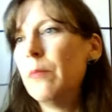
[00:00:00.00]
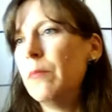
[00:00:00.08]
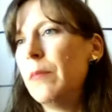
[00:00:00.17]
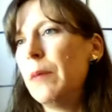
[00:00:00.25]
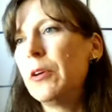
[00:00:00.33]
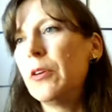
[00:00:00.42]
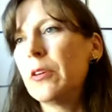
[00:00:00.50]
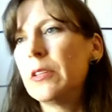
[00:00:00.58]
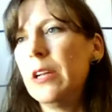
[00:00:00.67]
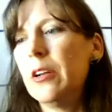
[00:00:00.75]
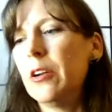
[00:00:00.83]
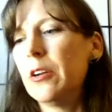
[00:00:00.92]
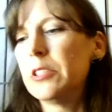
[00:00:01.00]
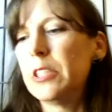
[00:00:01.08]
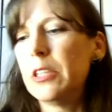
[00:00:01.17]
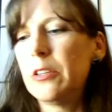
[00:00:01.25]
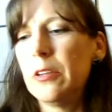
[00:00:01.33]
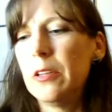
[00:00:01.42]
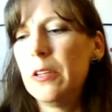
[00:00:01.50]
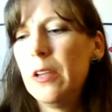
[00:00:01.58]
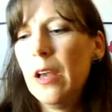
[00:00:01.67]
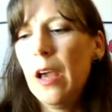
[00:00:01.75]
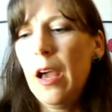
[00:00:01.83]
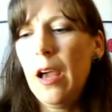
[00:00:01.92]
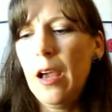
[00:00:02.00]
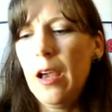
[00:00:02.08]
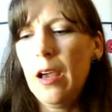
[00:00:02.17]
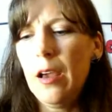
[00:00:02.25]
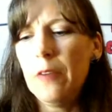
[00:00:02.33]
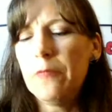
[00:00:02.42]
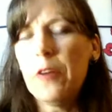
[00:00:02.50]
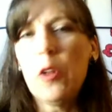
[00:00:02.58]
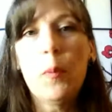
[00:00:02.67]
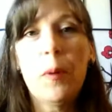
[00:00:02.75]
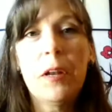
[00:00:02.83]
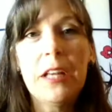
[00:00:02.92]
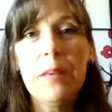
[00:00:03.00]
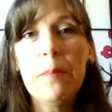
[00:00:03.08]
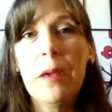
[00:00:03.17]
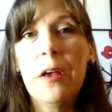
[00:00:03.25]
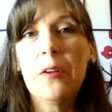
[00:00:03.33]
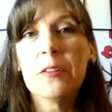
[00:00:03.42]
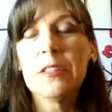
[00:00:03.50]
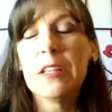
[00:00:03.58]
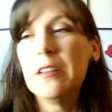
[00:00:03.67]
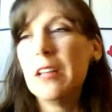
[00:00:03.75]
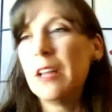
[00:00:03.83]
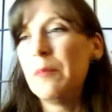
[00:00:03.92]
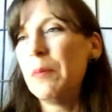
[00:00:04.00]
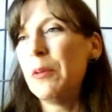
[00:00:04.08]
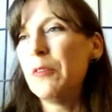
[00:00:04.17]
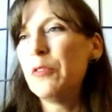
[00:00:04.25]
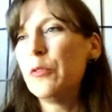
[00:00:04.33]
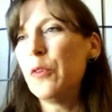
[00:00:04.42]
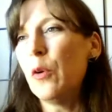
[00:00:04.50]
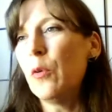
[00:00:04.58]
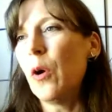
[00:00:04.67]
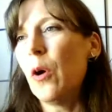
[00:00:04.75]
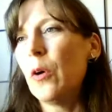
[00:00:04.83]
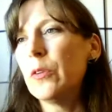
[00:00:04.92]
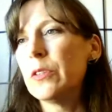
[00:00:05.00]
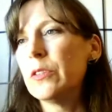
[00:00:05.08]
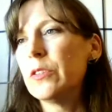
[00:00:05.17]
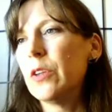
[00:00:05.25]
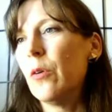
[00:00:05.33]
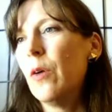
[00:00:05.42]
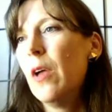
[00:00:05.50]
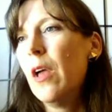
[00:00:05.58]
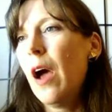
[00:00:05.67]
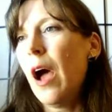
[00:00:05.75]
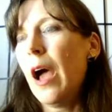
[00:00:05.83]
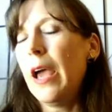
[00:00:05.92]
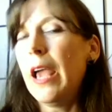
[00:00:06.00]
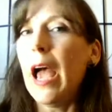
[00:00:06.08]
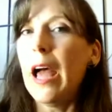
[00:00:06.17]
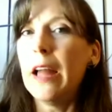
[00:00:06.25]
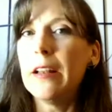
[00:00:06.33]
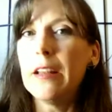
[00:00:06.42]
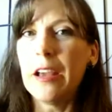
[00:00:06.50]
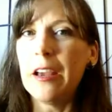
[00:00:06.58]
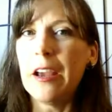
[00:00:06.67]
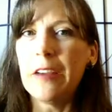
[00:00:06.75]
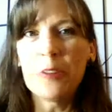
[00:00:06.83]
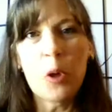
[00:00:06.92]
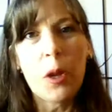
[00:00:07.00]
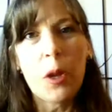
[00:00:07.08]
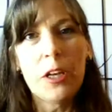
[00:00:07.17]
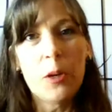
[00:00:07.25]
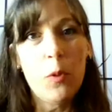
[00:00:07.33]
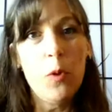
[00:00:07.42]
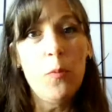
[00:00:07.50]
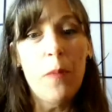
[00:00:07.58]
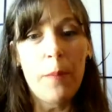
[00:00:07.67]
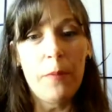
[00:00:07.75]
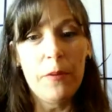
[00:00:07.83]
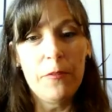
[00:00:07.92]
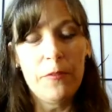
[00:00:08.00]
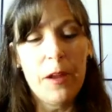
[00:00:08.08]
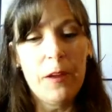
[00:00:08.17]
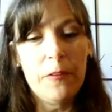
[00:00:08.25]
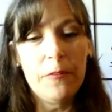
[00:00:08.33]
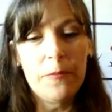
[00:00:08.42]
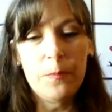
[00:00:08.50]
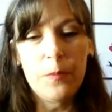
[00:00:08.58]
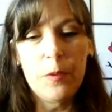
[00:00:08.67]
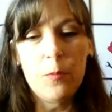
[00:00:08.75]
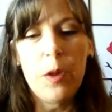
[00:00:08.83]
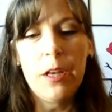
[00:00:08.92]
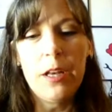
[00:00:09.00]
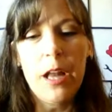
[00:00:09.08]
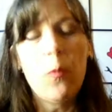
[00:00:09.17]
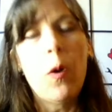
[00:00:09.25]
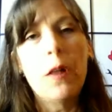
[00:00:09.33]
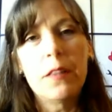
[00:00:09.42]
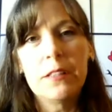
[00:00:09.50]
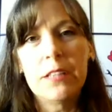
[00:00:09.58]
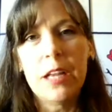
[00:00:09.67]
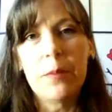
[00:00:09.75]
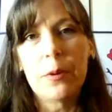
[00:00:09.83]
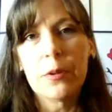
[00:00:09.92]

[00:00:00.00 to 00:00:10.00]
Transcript: maybe cook dinner. She could follow up on emails and maybe a few phone calls. And so I created a roadmap of what did I want this 10